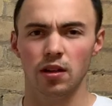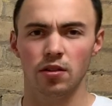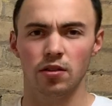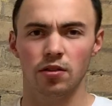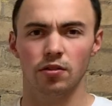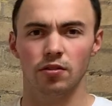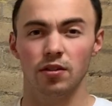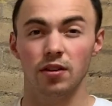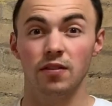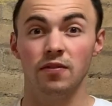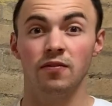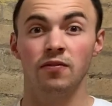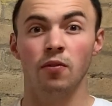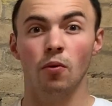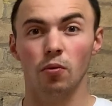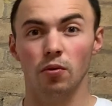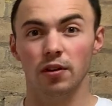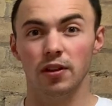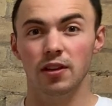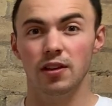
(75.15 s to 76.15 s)
30,
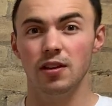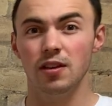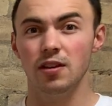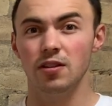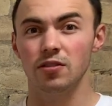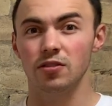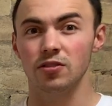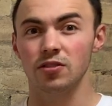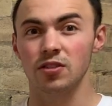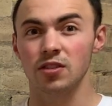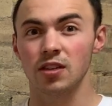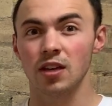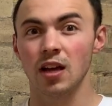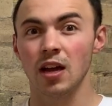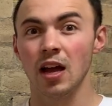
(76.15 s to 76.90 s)
40 years,